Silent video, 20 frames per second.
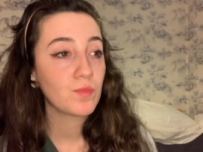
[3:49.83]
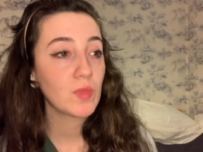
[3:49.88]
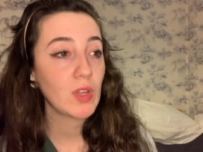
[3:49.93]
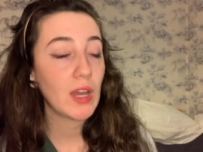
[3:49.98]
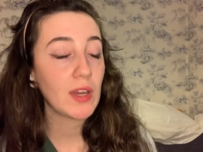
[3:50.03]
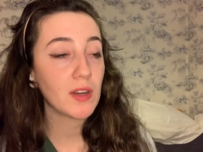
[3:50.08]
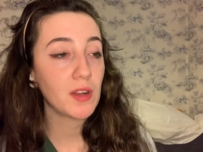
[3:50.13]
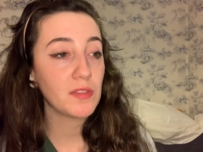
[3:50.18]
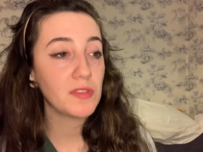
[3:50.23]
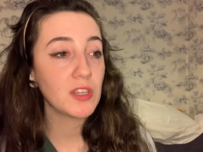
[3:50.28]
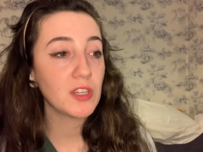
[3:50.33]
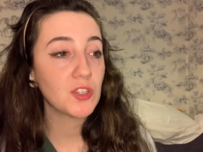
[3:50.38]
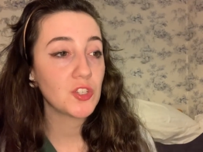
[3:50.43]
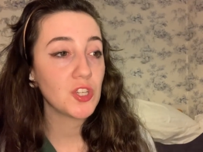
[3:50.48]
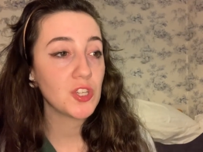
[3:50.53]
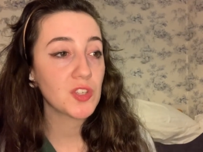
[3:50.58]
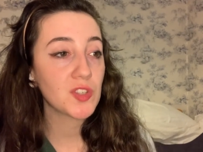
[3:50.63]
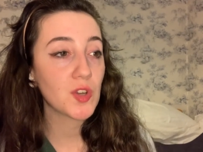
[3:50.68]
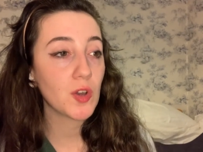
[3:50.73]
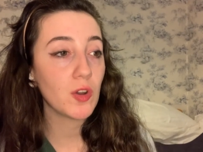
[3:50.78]
And I think
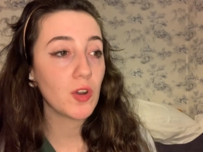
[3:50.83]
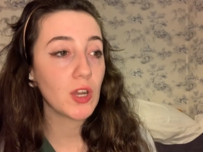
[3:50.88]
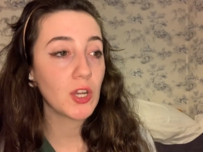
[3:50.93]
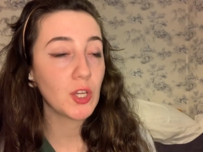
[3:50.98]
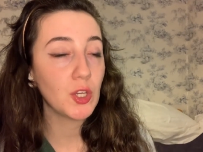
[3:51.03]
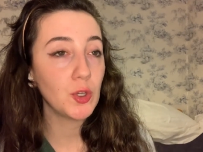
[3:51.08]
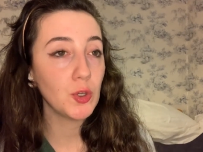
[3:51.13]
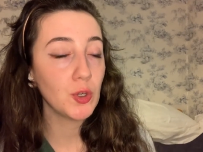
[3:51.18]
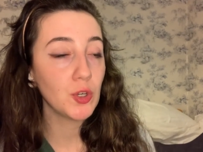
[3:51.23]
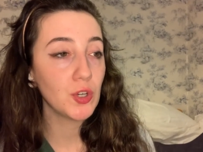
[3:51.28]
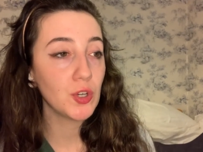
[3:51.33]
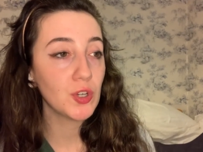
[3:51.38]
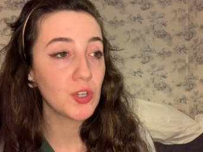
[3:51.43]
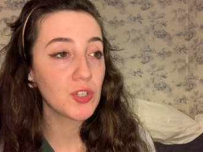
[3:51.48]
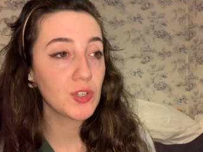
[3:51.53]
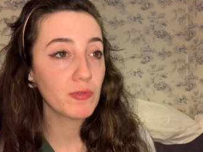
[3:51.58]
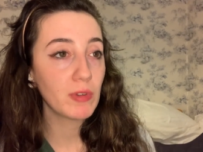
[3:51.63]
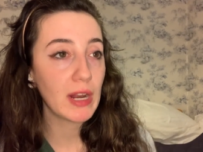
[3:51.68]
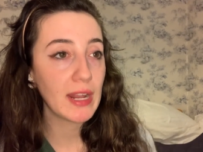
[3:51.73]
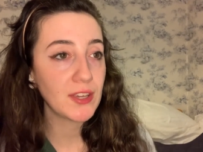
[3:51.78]
she's got a
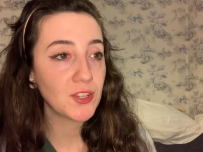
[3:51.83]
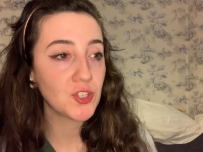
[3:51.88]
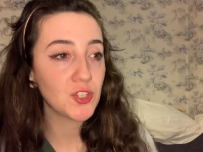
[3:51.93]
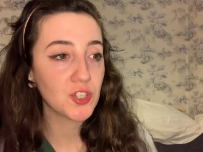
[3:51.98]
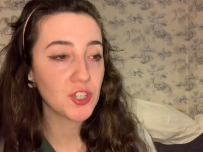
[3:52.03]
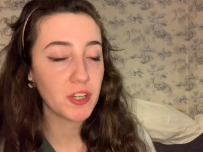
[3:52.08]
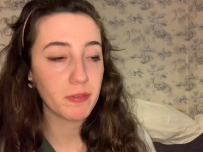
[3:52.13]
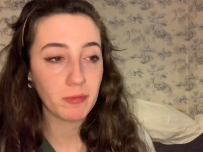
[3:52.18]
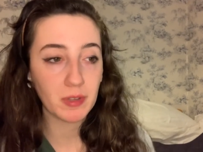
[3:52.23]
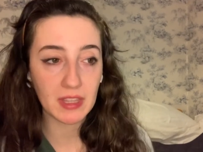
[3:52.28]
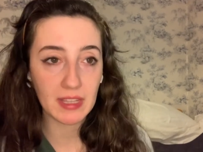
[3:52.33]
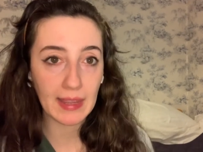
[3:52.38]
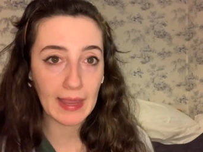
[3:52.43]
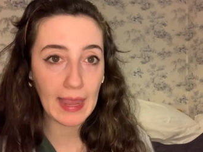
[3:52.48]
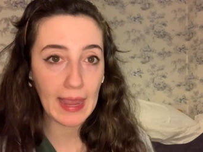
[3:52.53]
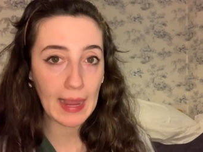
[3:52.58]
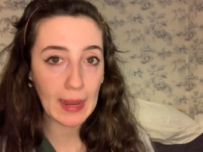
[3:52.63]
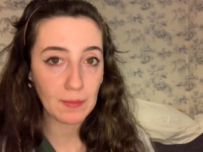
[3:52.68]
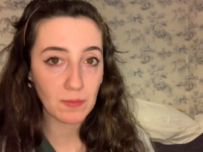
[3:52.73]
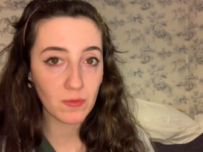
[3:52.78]
good relationship with the
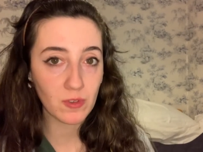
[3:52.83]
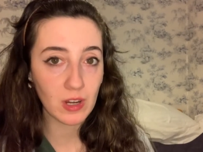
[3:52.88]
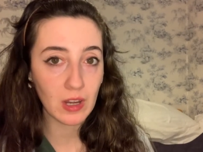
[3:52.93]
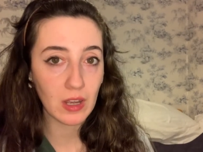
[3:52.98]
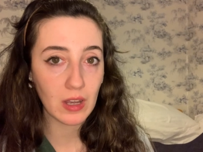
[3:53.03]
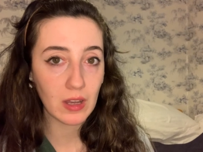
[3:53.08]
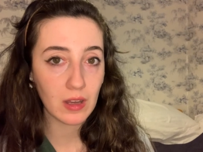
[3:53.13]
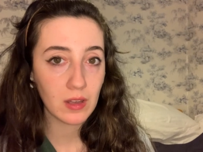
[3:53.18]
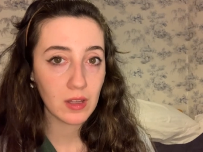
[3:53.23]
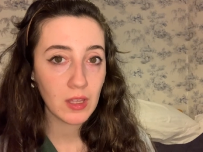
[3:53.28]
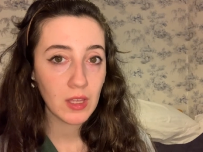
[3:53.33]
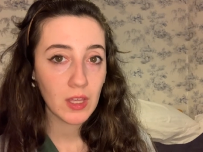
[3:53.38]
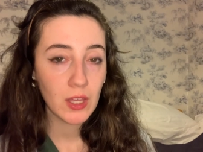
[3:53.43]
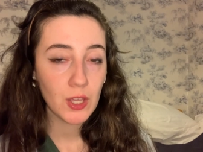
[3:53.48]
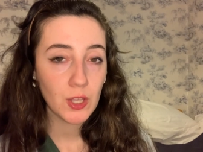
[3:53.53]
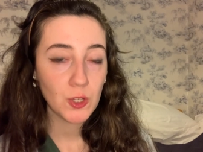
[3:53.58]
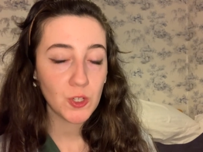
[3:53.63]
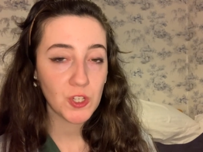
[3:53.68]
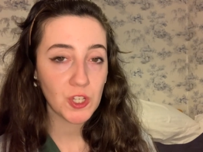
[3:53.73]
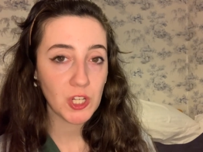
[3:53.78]
camera.
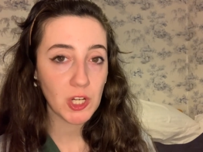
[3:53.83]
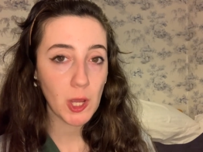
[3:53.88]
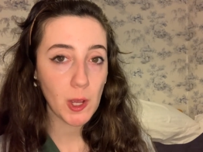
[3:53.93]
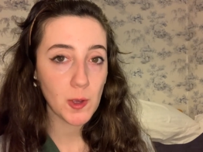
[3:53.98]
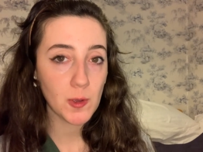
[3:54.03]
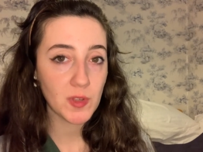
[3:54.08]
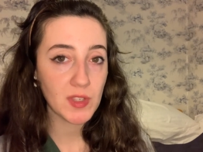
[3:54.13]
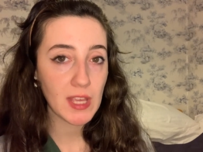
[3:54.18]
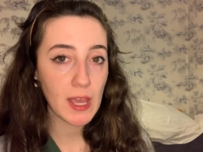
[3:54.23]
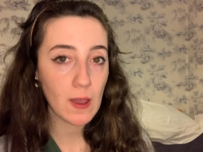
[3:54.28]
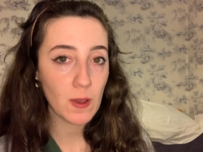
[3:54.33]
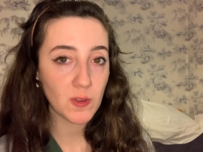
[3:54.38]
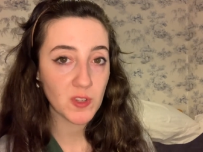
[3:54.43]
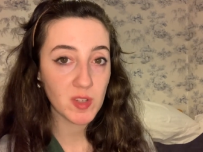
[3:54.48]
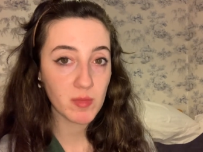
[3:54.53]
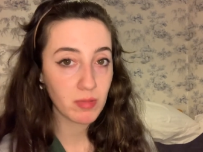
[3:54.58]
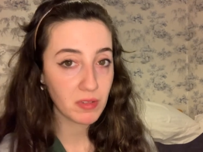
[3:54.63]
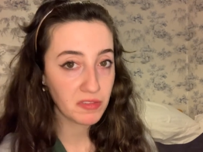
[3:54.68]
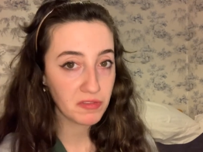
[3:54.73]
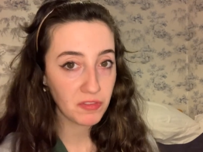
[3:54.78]
She knows how
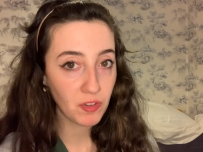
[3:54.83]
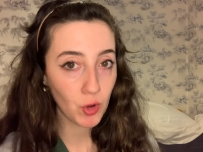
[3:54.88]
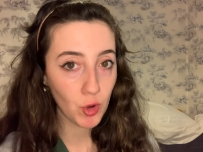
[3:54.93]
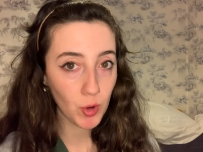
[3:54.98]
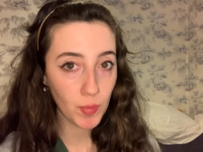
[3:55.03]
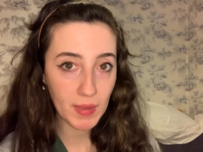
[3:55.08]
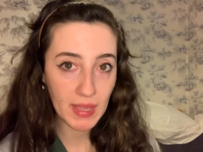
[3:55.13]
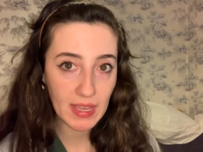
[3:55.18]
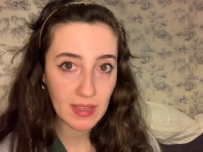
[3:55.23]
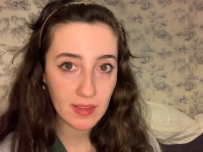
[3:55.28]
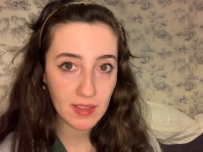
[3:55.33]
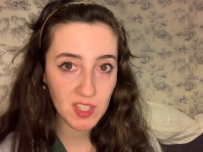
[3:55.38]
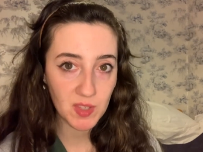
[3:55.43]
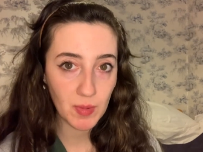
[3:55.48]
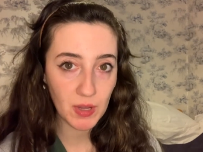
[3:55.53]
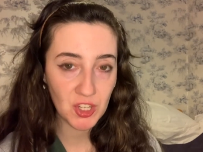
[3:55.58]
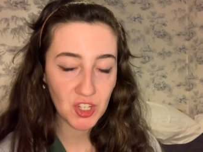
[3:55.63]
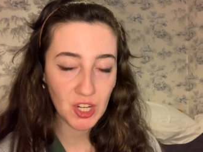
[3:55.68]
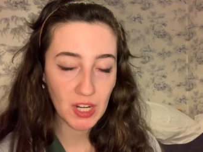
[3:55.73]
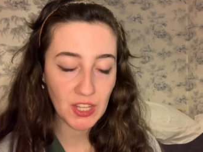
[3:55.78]
to perform it,
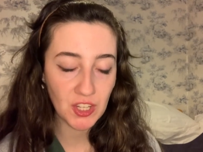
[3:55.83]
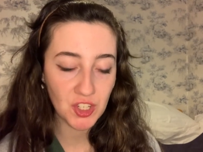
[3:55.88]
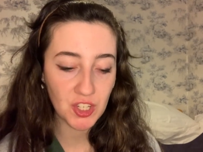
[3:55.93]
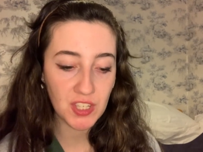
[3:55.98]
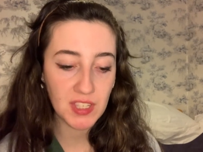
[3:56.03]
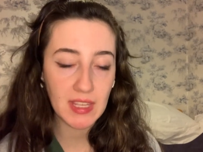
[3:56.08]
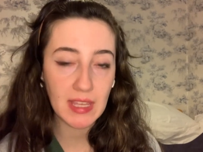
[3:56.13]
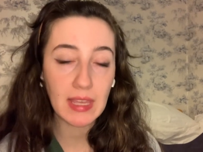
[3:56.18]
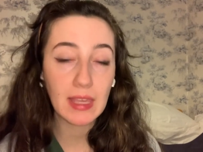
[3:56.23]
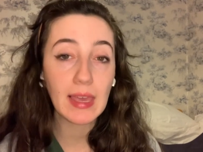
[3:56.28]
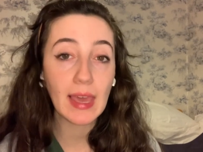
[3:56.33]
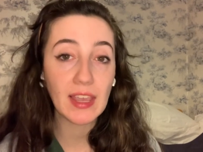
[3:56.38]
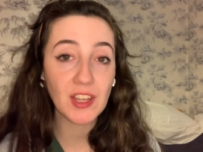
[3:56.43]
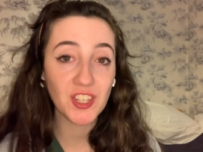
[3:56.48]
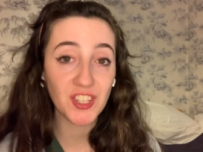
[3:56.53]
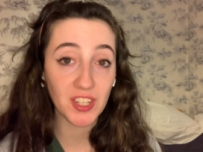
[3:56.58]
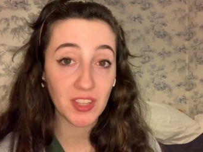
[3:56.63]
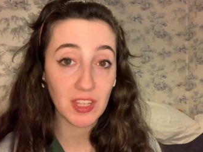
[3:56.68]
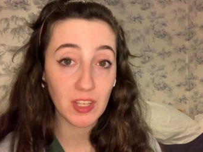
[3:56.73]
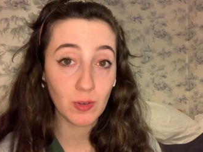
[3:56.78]
especially she's
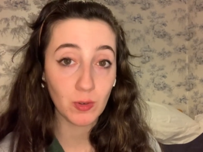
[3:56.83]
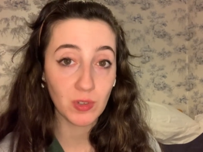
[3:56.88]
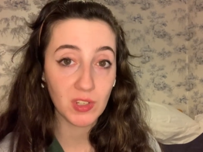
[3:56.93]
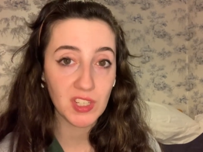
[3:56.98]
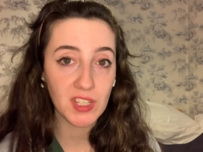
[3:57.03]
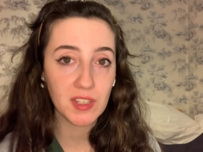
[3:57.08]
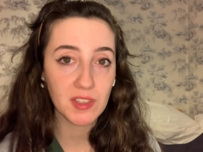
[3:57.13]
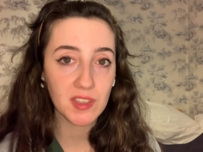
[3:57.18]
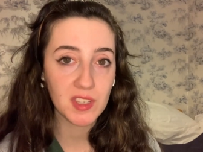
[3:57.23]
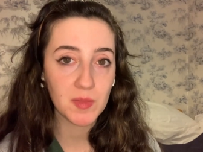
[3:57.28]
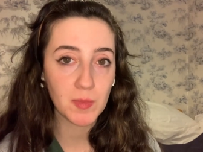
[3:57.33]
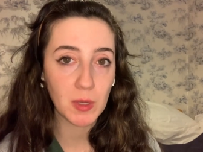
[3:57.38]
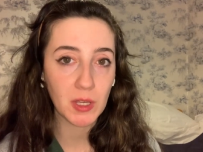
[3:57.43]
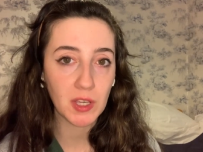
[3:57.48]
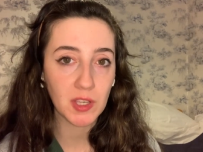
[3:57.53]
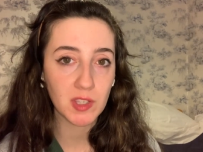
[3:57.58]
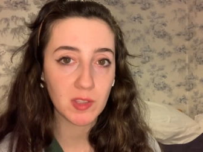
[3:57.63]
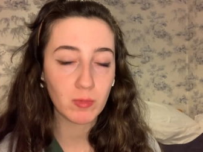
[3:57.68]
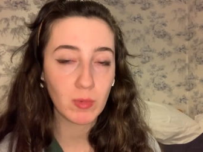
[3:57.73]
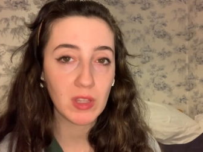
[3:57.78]
engaging the audience
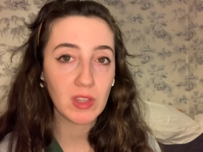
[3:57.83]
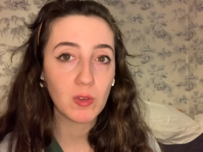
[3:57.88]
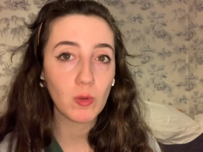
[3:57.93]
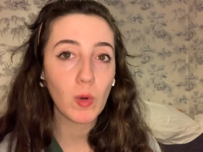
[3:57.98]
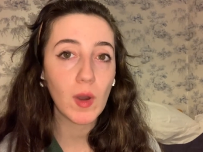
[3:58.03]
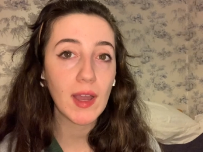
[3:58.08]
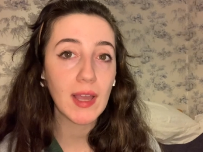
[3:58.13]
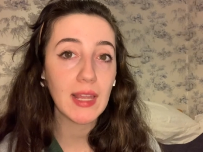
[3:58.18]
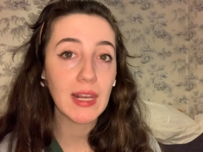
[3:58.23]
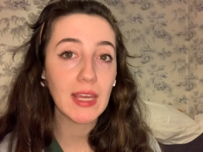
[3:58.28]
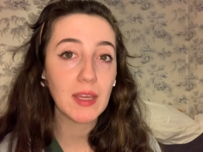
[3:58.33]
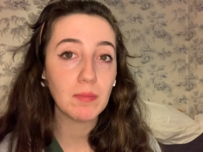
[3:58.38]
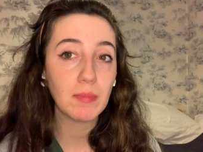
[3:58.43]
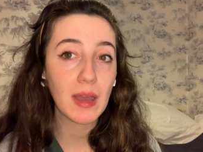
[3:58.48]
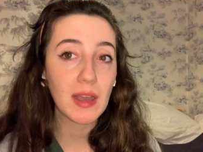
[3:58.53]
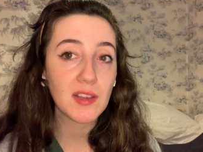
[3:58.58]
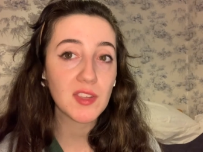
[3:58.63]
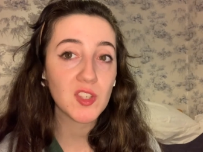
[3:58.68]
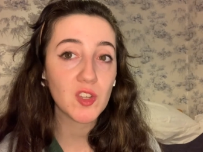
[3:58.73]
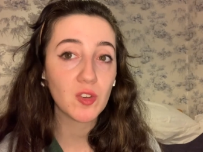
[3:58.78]
because with quite a laid
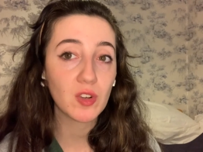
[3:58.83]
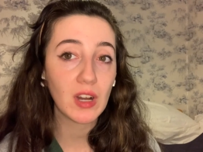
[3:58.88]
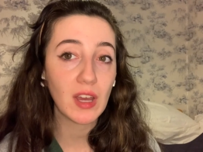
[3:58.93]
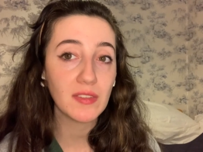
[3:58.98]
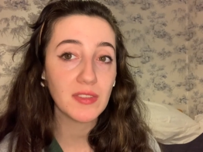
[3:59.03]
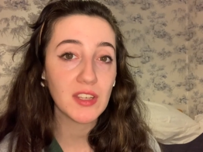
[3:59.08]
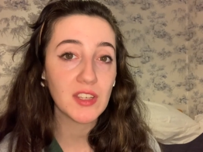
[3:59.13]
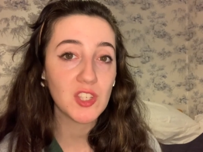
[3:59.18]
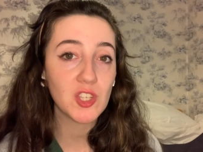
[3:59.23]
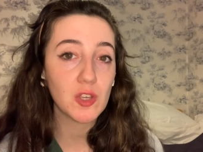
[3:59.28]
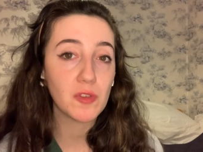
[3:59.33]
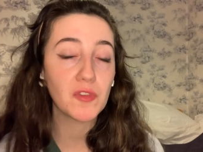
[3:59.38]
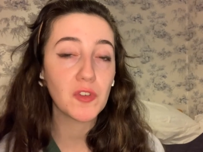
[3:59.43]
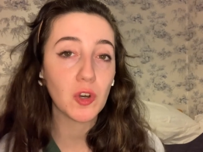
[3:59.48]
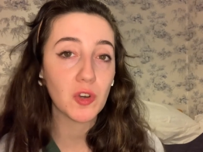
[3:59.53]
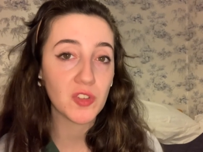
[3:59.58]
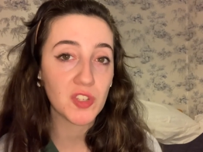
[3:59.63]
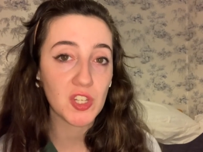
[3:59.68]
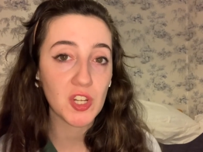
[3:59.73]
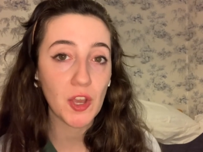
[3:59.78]
back song like this, you've
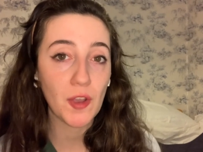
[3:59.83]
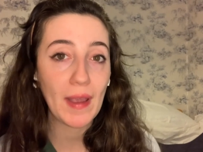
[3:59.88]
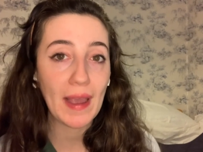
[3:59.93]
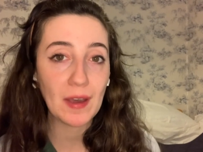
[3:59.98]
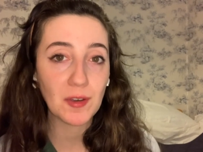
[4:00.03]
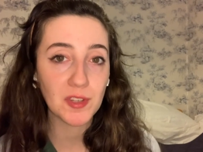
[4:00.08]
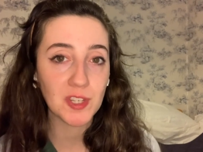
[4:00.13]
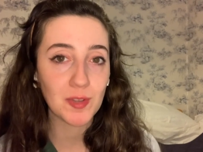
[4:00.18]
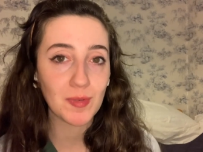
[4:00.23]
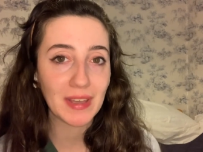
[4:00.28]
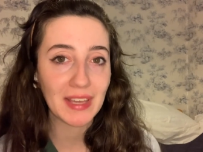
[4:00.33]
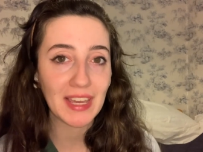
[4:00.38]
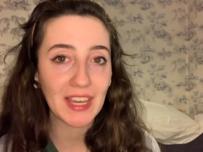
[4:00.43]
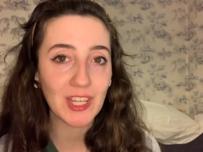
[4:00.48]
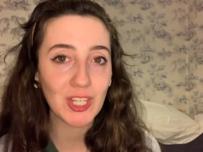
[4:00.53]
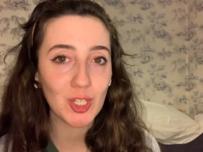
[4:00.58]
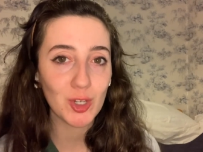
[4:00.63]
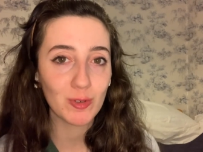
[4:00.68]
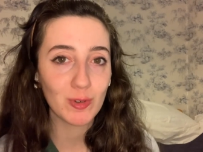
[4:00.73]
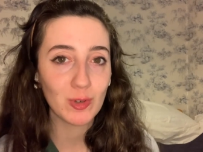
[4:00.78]
got to know how to
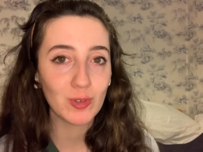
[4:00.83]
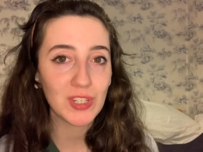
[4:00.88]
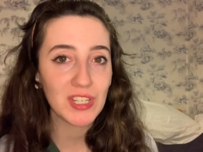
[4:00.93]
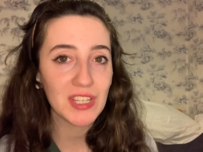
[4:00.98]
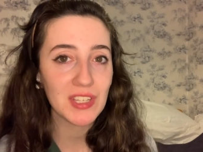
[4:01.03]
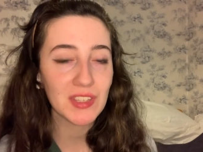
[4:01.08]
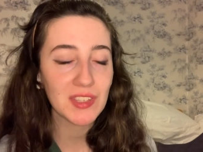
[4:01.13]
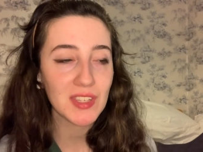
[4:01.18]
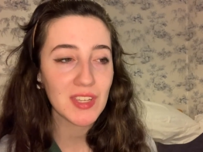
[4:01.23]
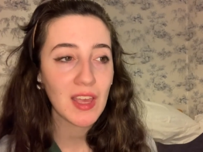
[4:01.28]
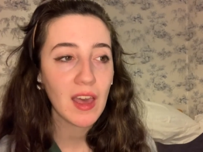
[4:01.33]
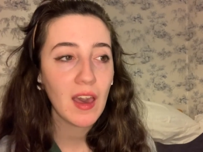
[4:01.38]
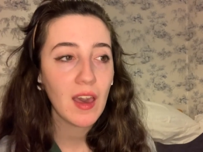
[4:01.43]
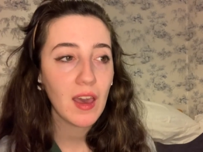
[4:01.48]
engage your audience.